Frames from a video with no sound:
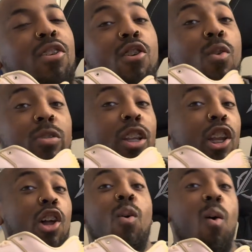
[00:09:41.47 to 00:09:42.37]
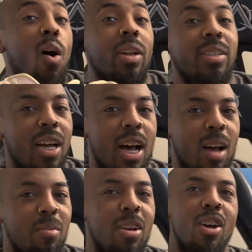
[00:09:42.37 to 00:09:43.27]
goes low all the
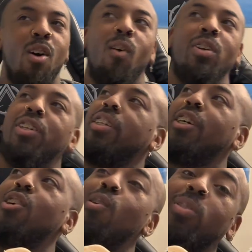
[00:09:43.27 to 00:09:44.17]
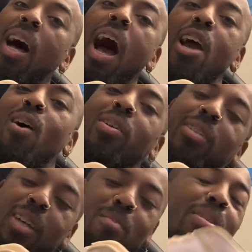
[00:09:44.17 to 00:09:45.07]
time or Jessica goes high all the time.